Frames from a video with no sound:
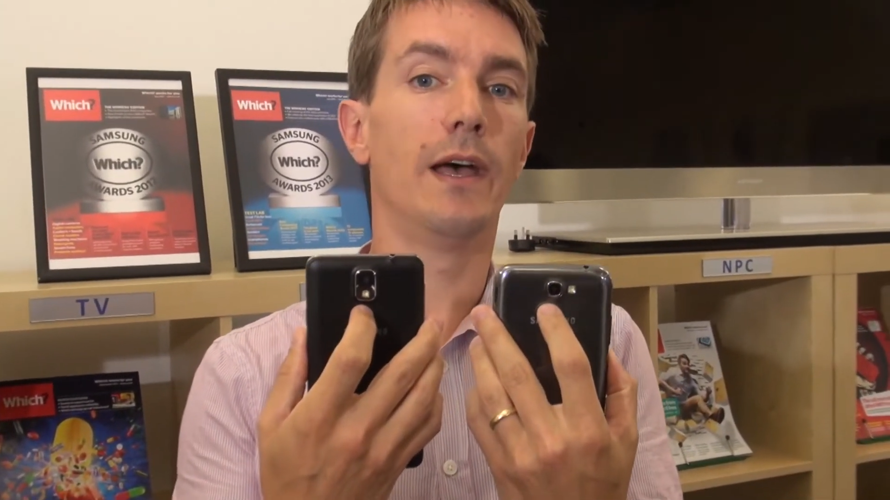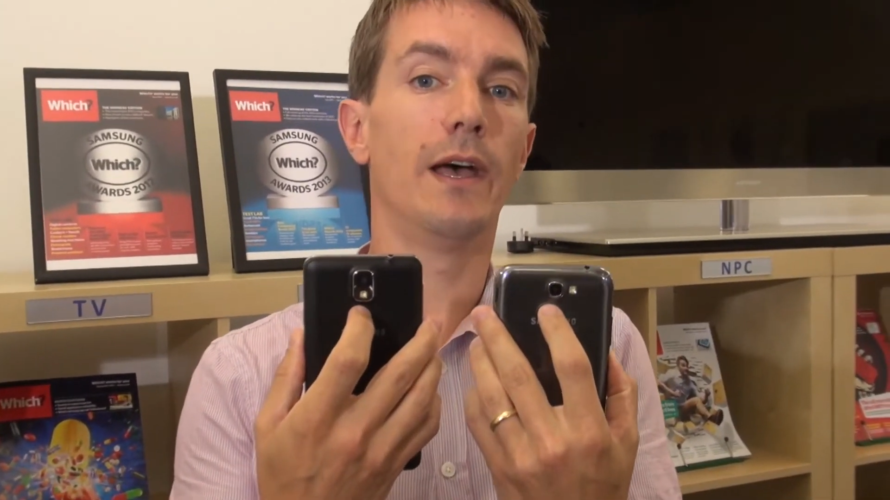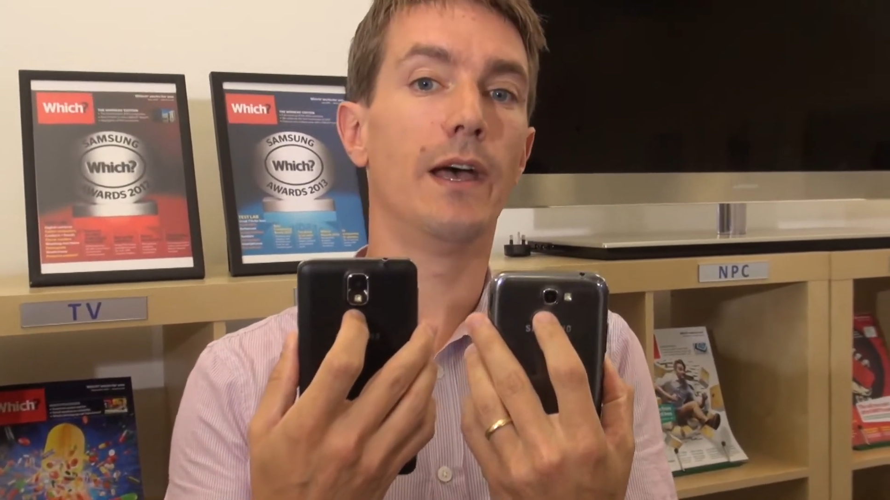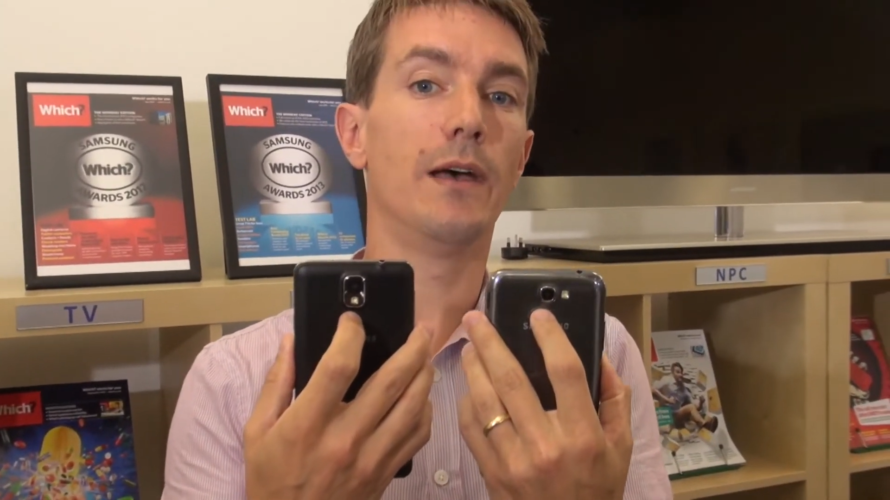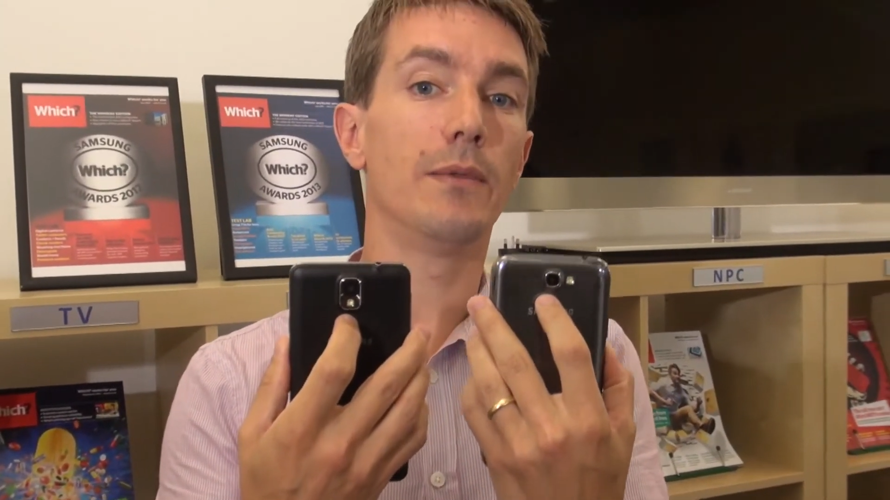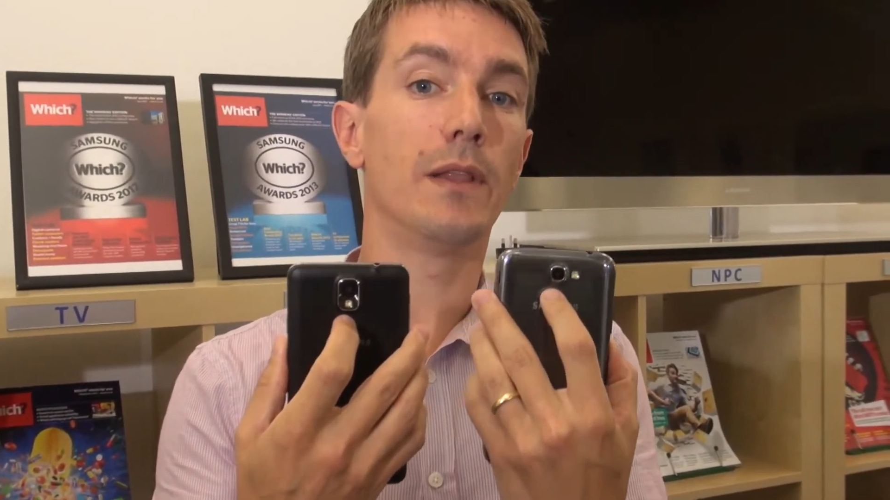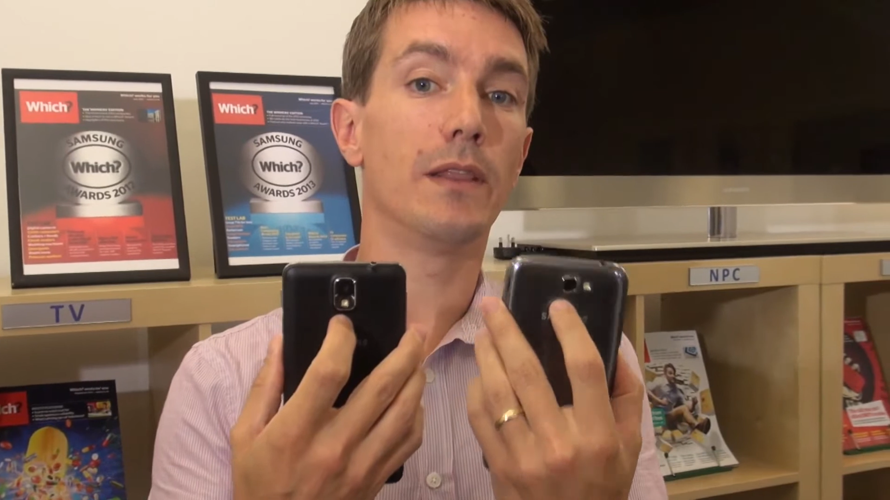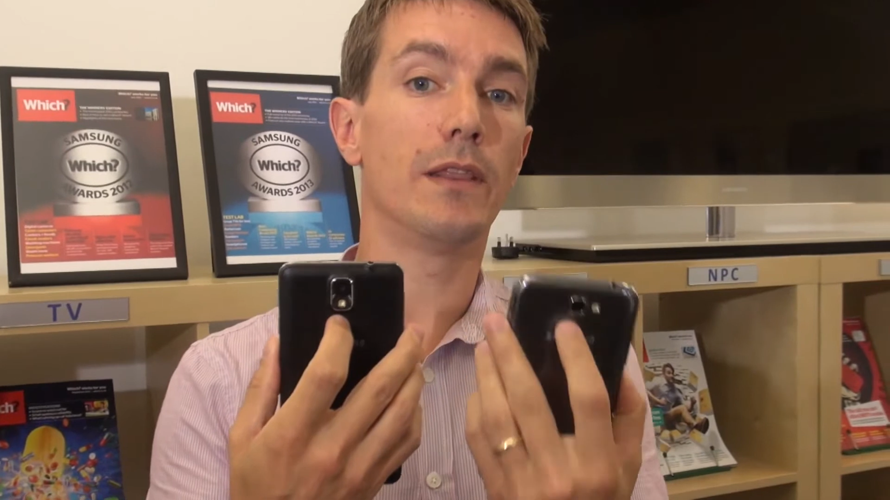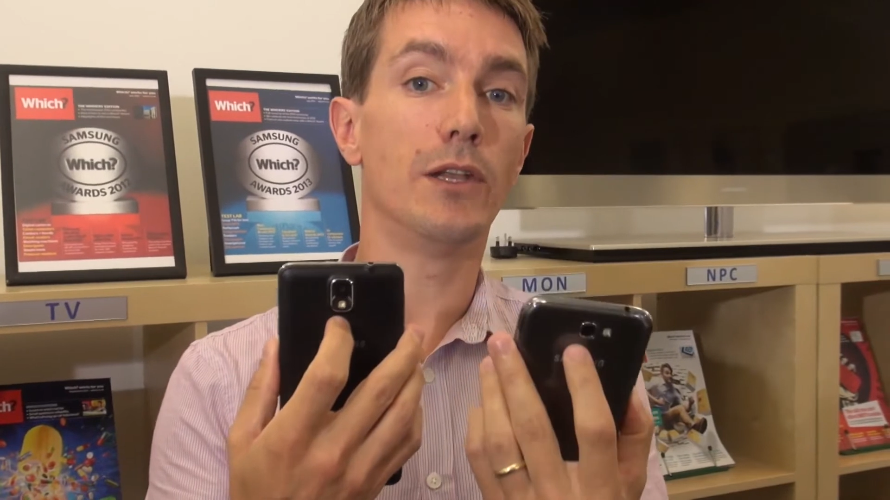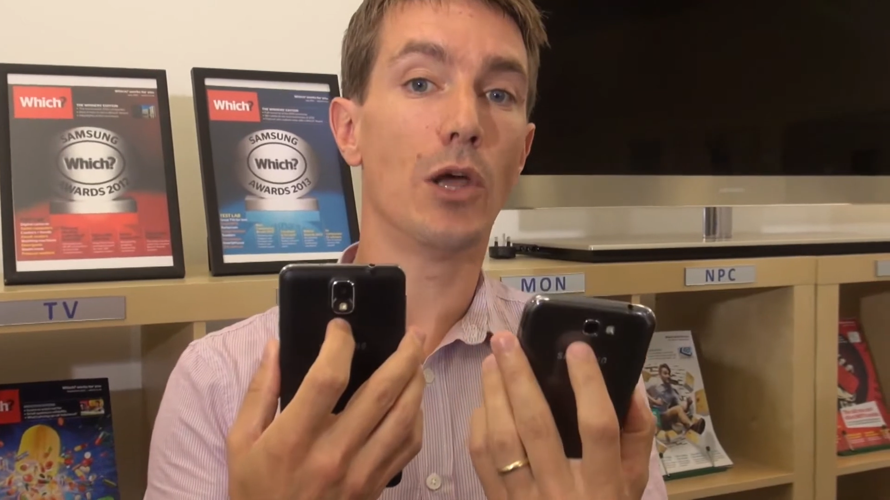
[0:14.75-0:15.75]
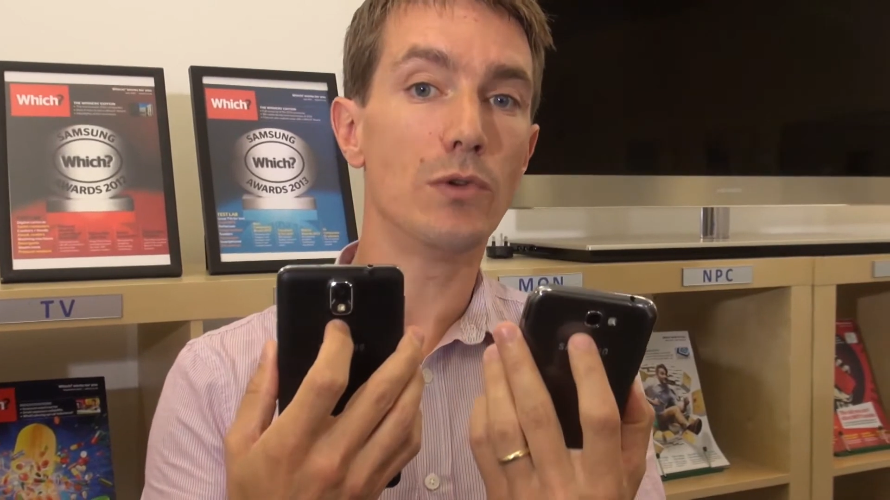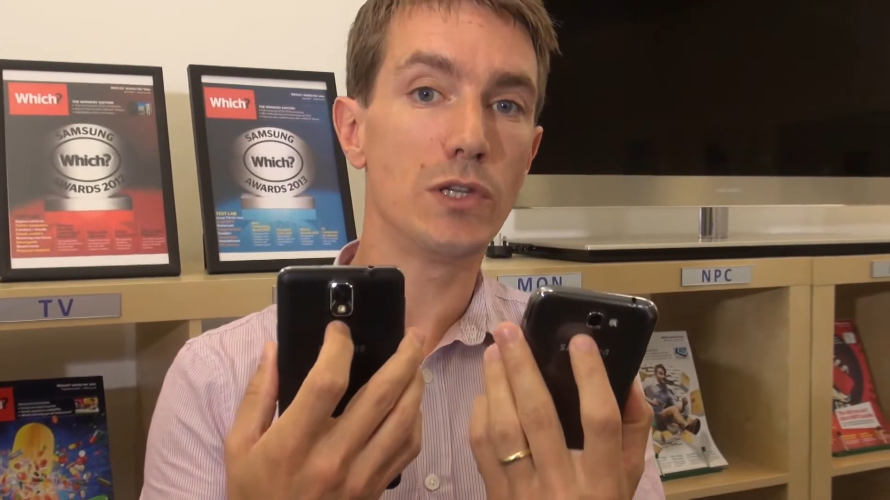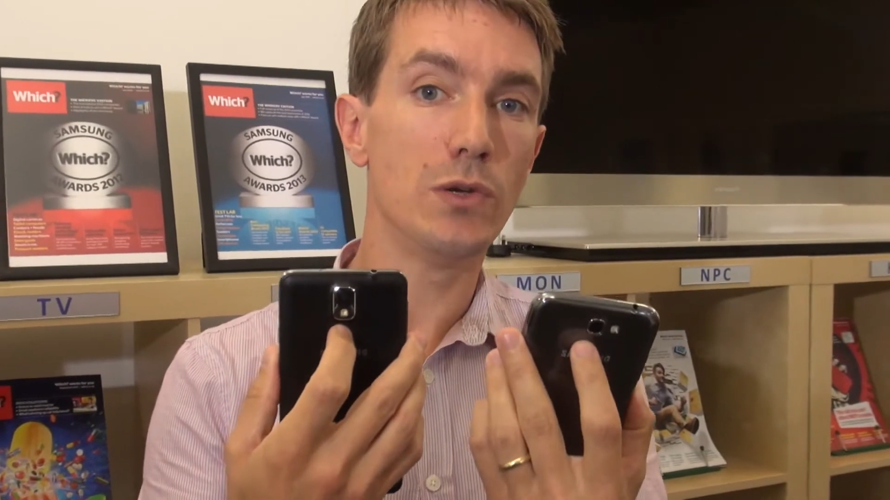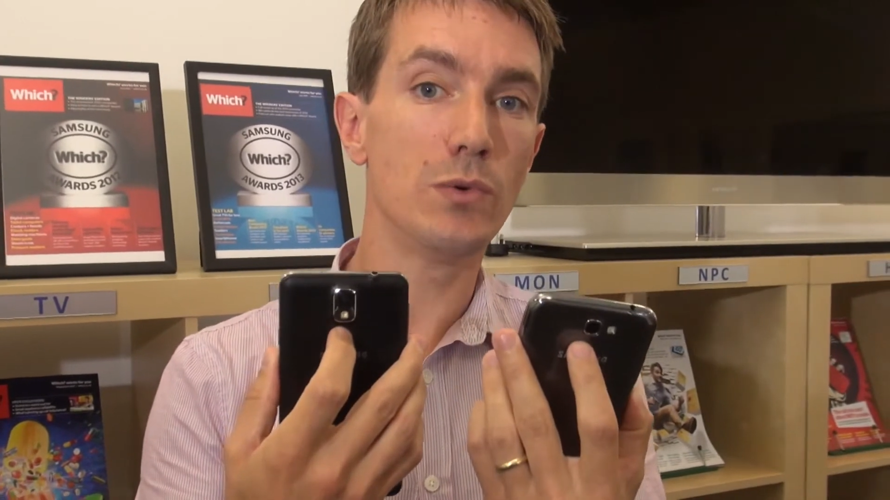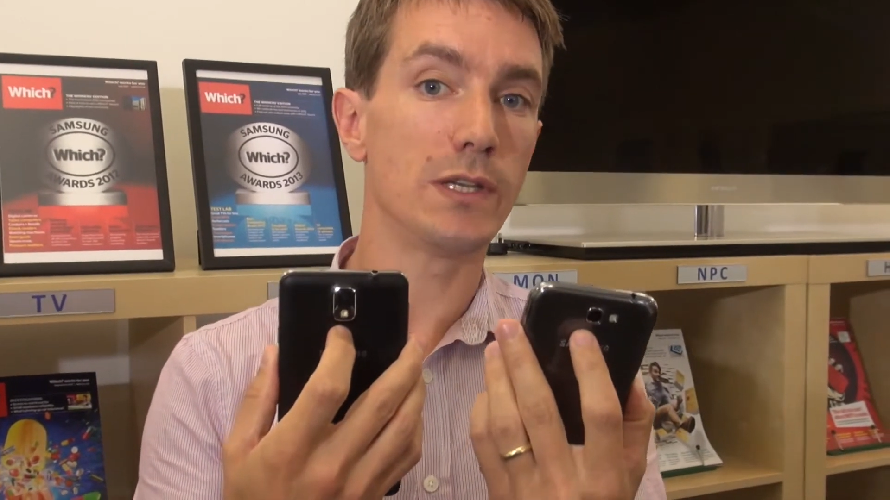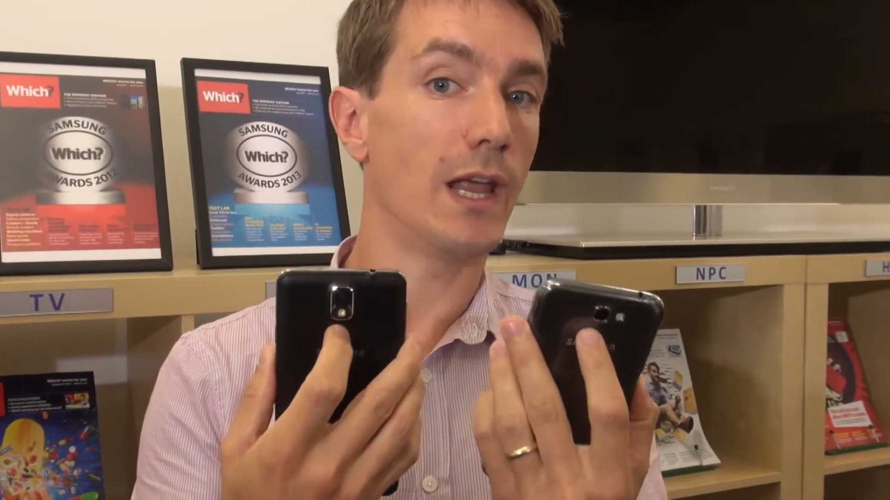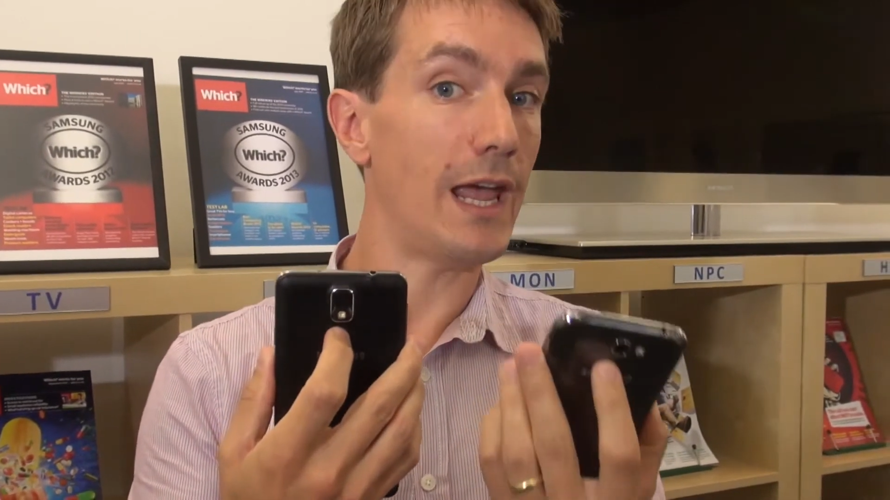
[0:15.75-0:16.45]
The Note 2 is an